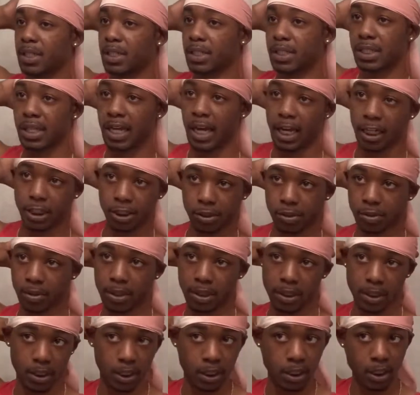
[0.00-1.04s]
to
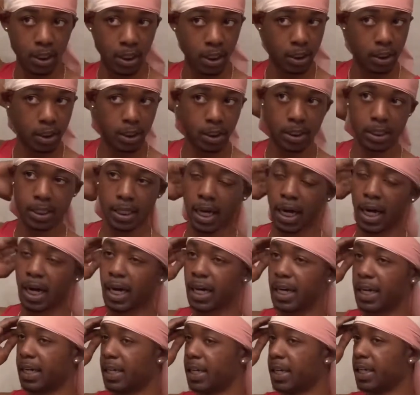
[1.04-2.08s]
actually
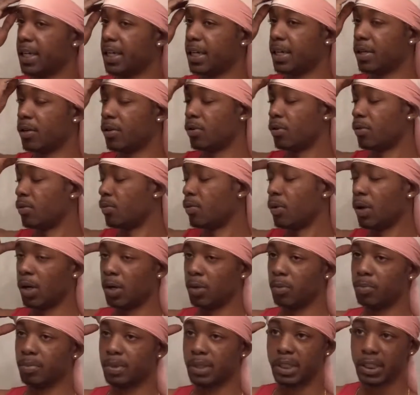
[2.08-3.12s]
dye, well,
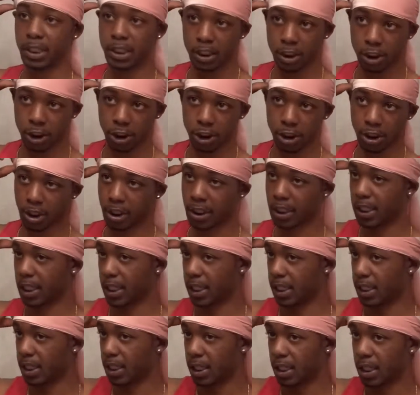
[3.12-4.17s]
bleach
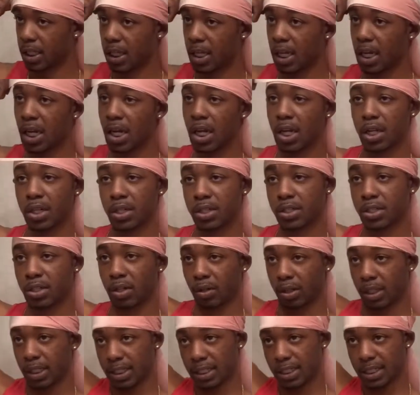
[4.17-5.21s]
again. So
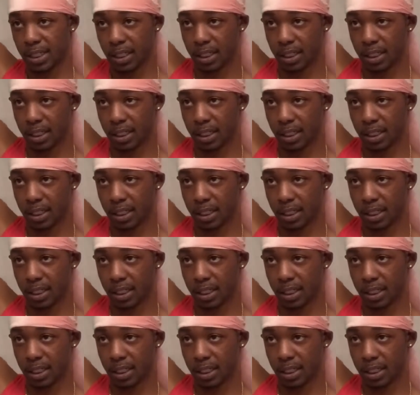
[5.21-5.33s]
let's take